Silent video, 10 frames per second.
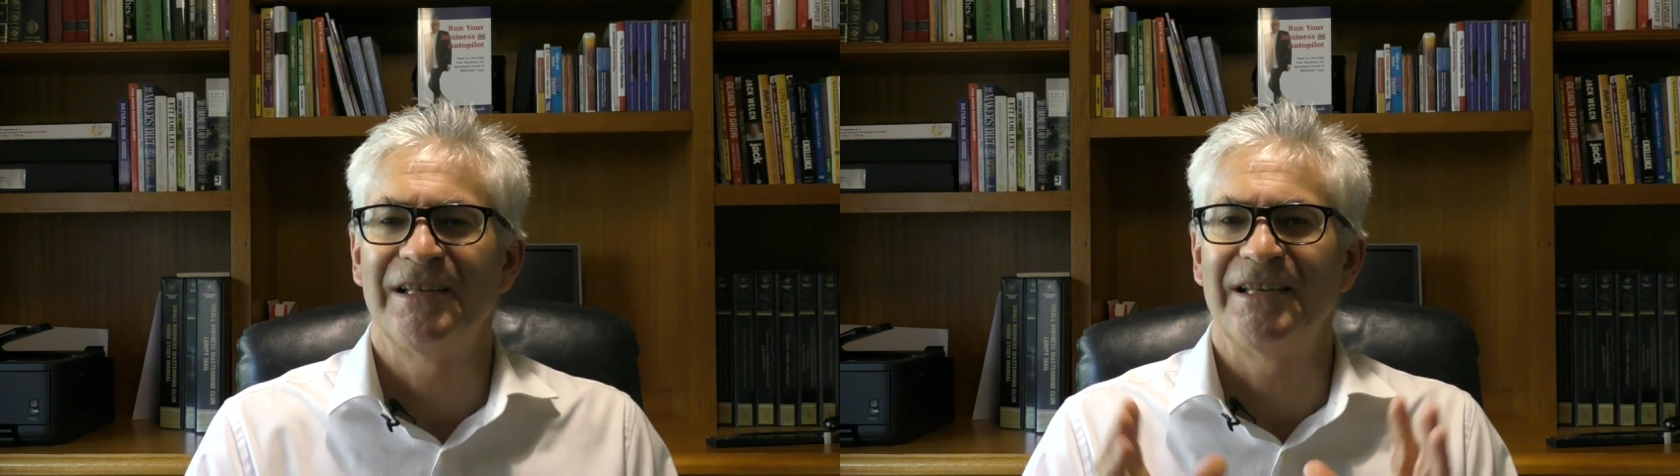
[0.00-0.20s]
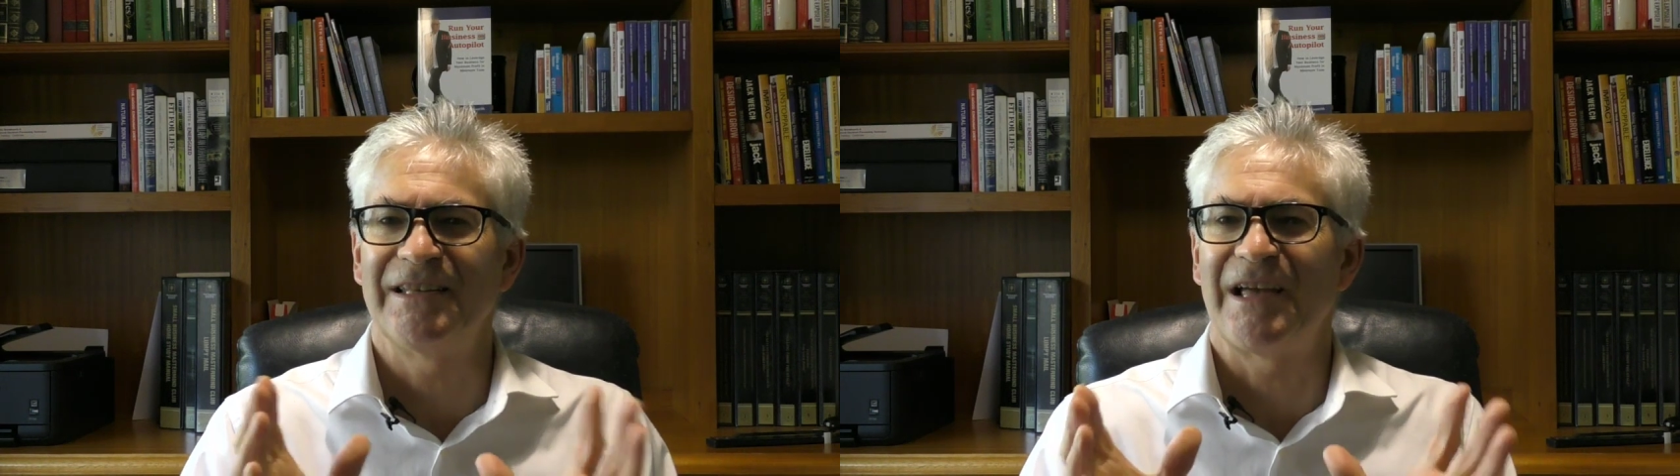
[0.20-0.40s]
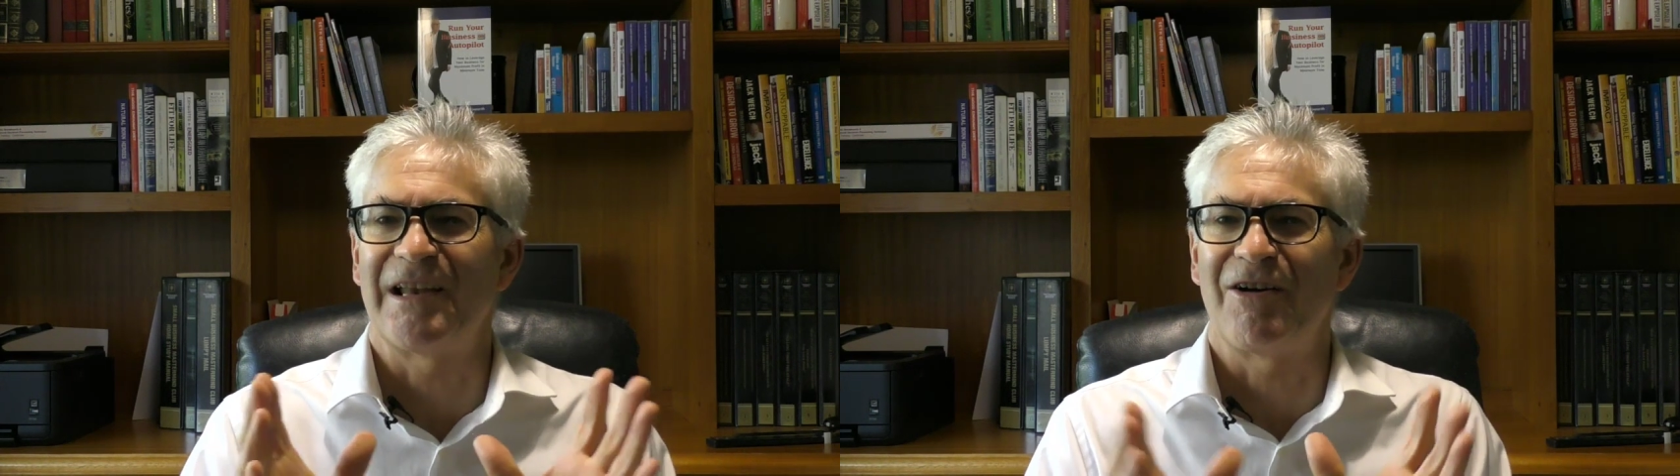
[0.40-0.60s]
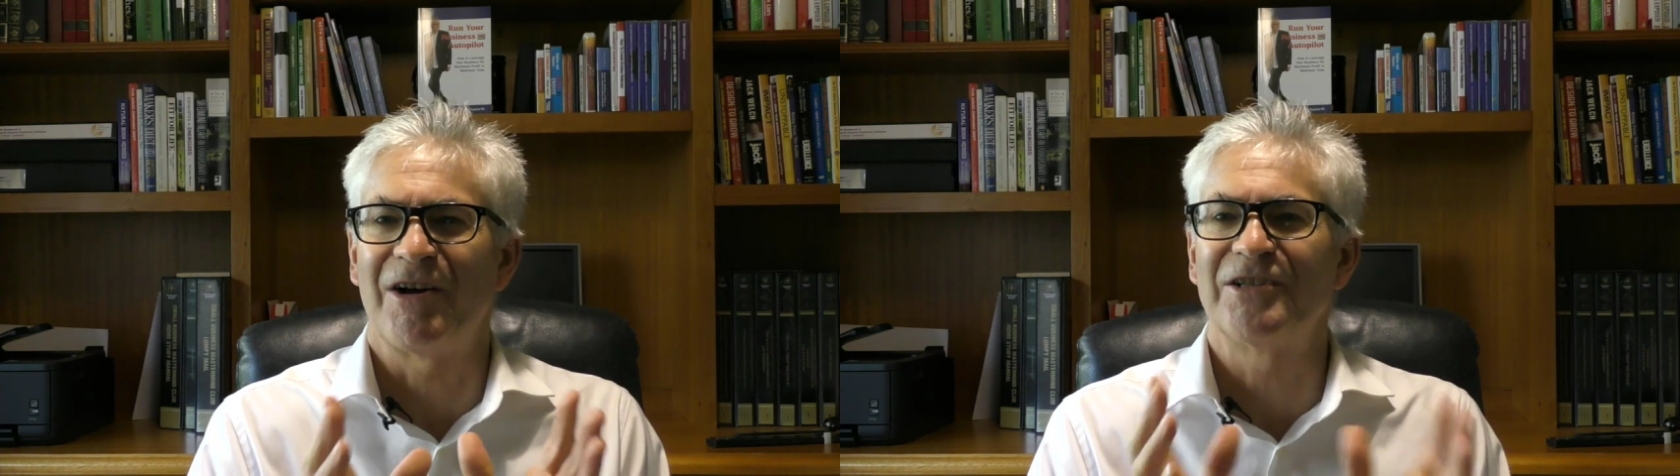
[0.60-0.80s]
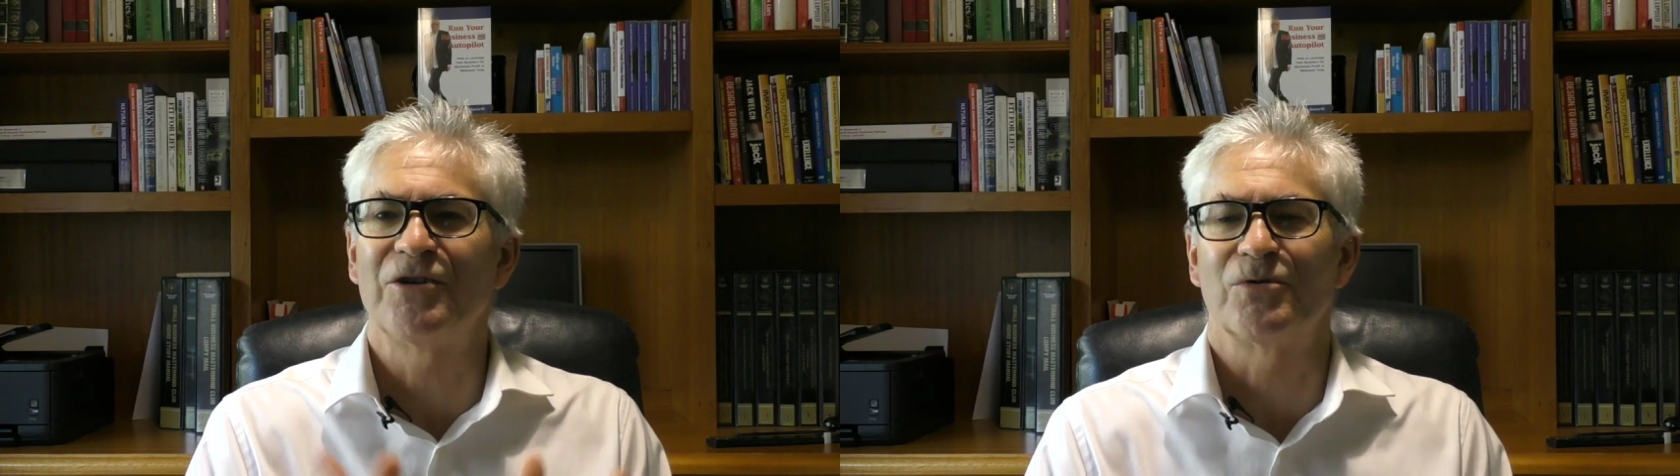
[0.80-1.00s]
in that
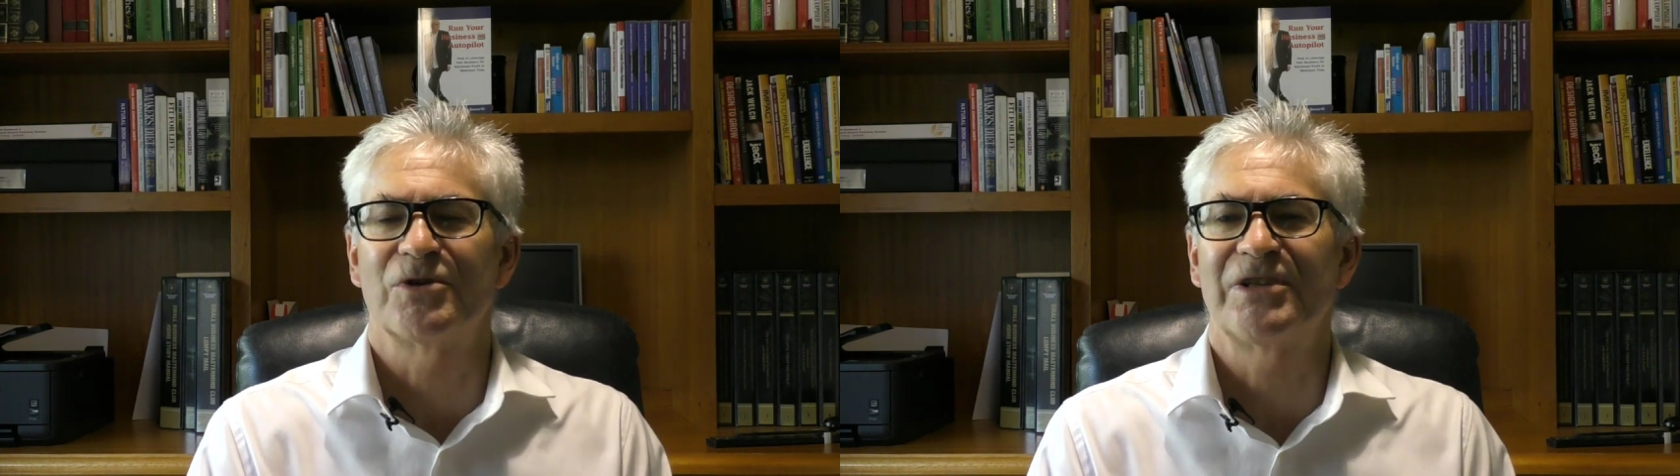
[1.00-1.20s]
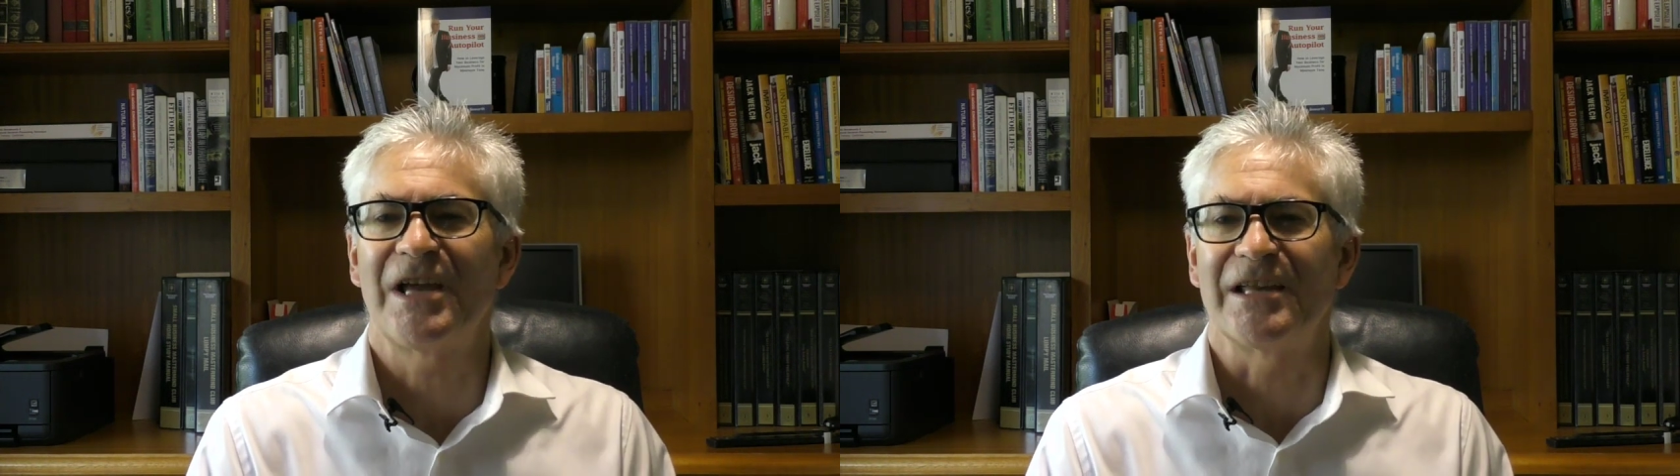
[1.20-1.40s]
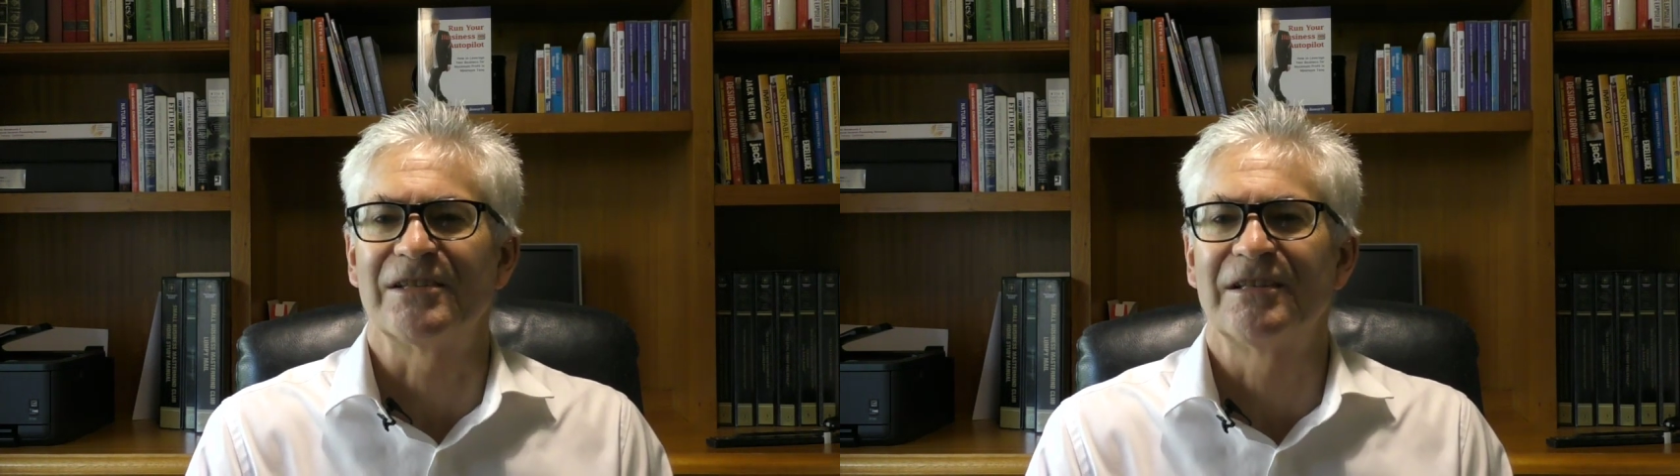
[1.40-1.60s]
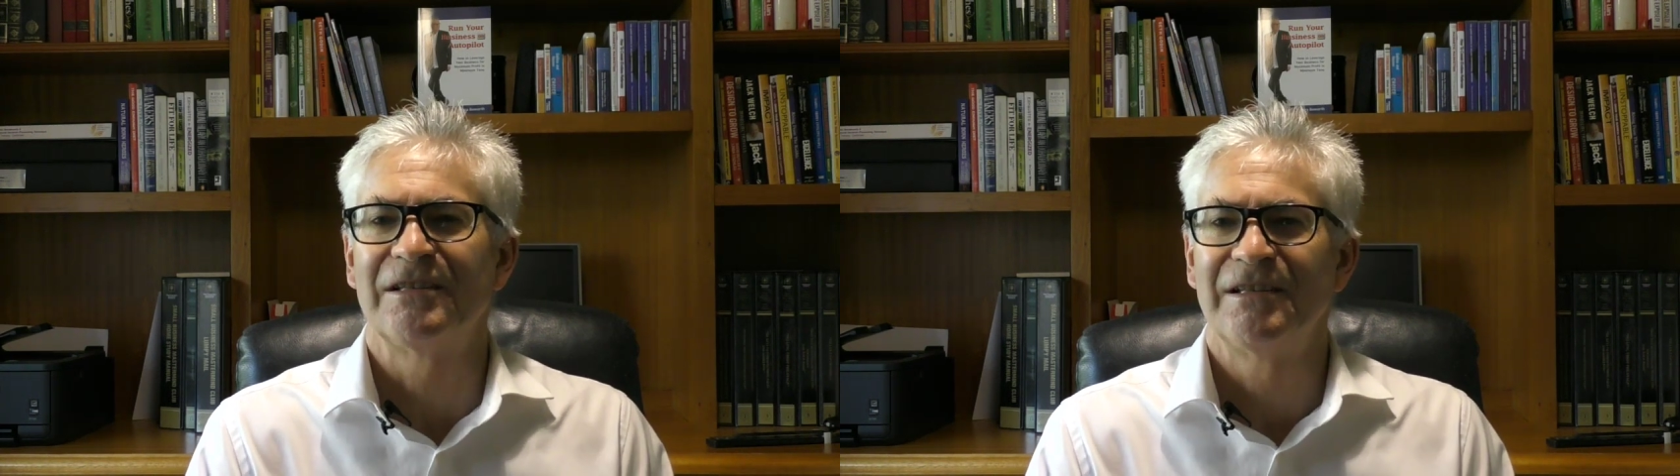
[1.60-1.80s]
ideal state,